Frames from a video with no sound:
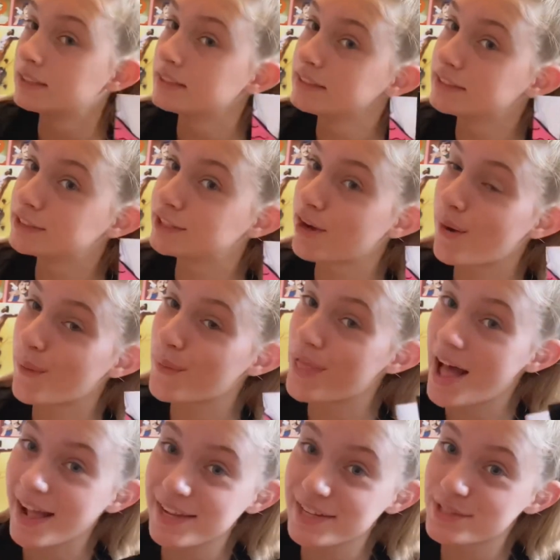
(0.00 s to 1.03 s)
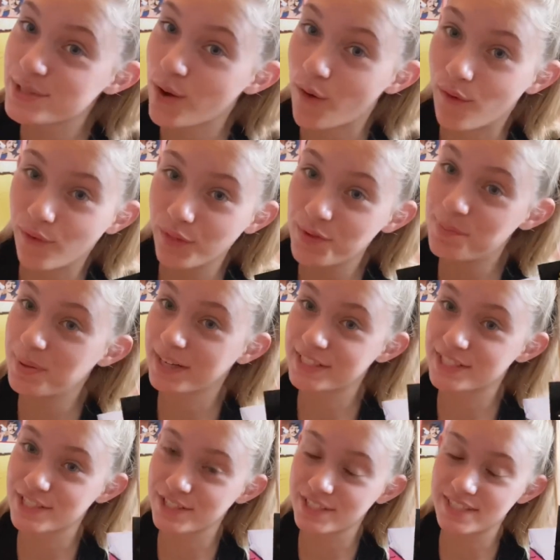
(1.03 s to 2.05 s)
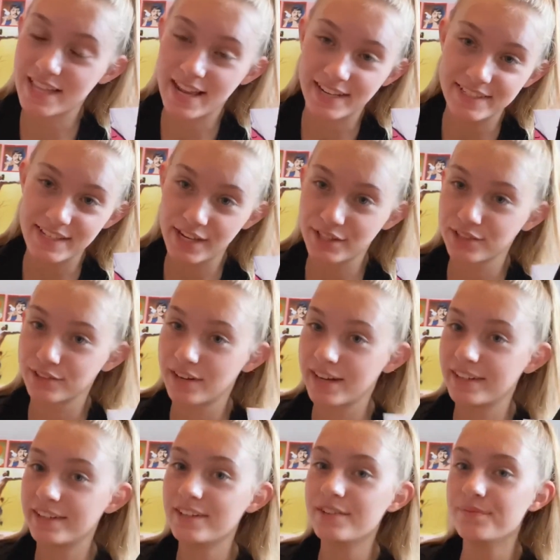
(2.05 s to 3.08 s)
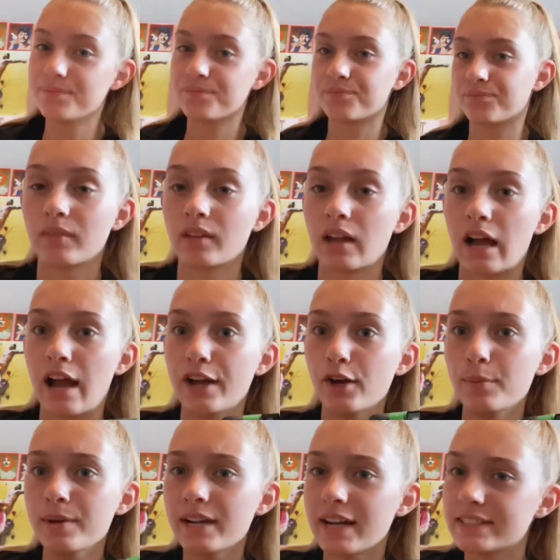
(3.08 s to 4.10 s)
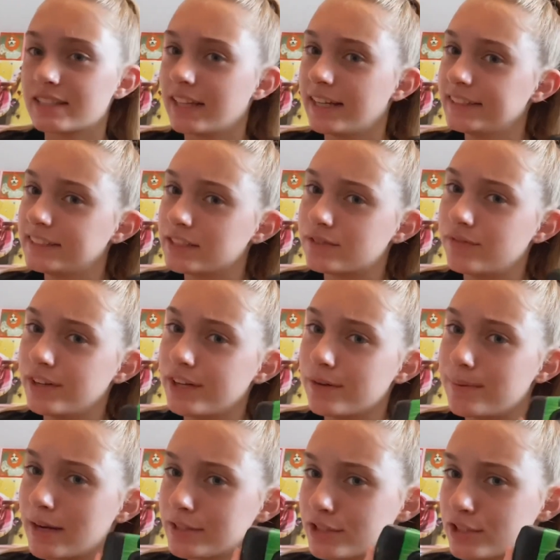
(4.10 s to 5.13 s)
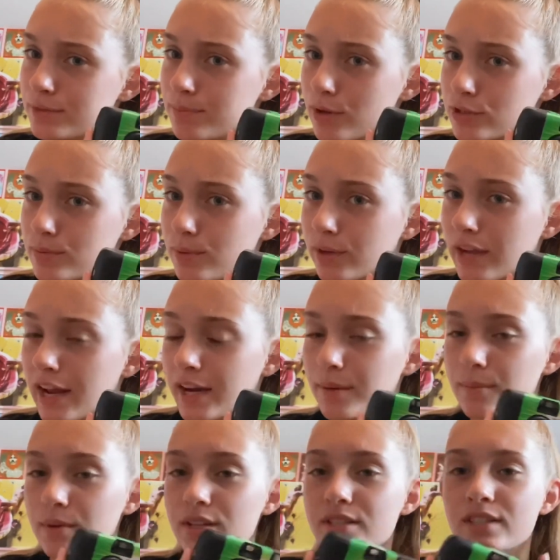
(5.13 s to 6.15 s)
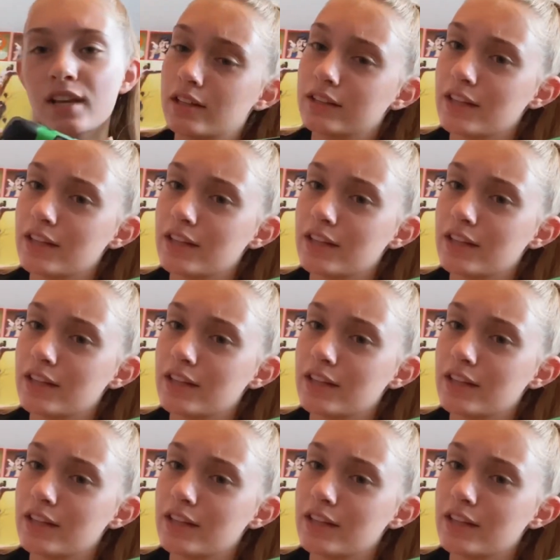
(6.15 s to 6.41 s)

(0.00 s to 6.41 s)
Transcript: So that is all the pictures that I decorated. I hope you guys liked this video about disposable cameras.